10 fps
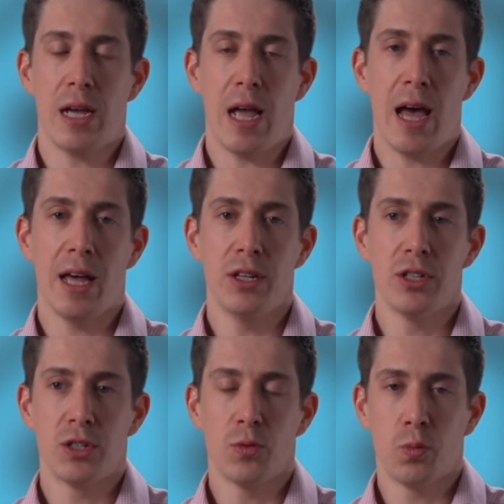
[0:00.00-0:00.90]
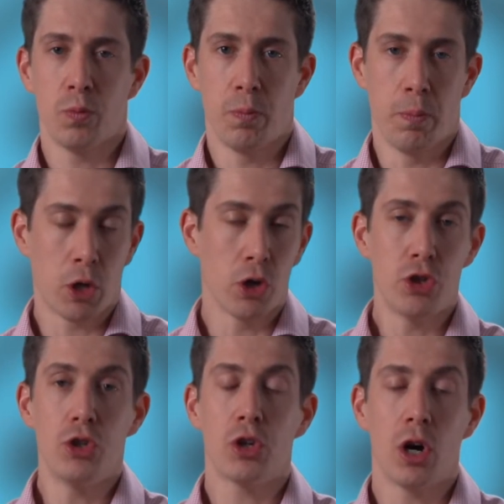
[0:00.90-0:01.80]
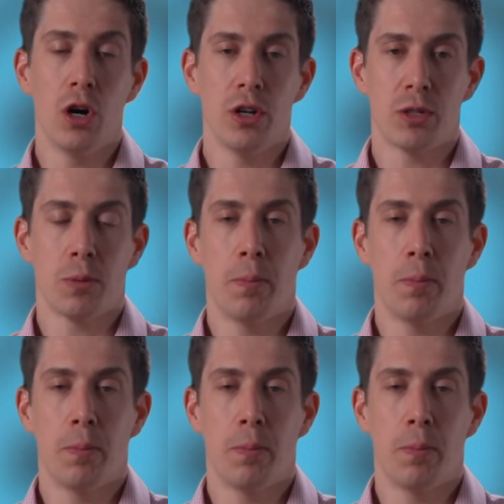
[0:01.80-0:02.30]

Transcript: And because you can't